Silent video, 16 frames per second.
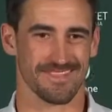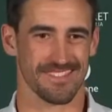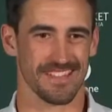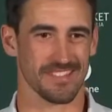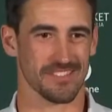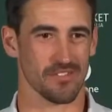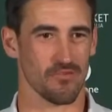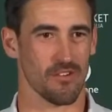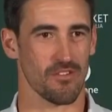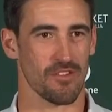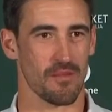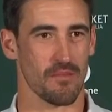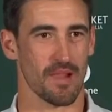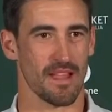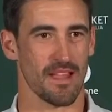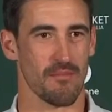that's the role that I
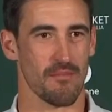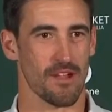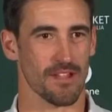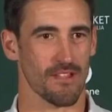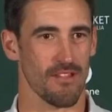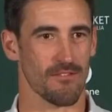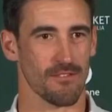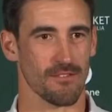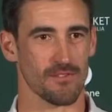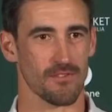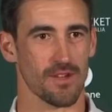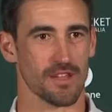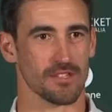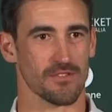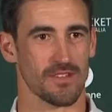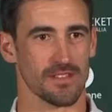play. I might go for a few
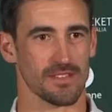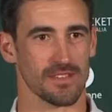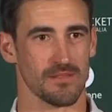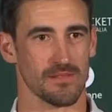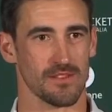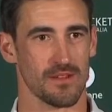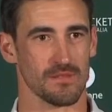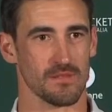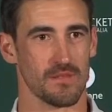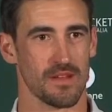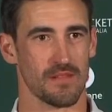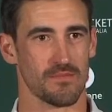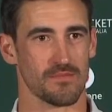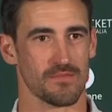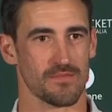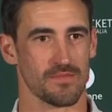extra runs sometimes, but
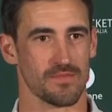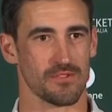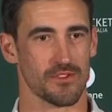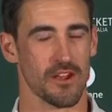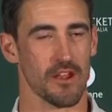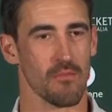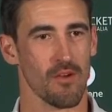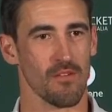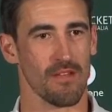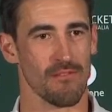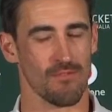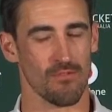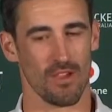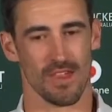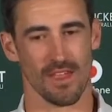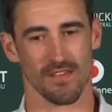I'm trying to bowl that
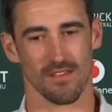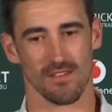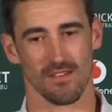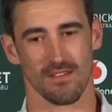full length.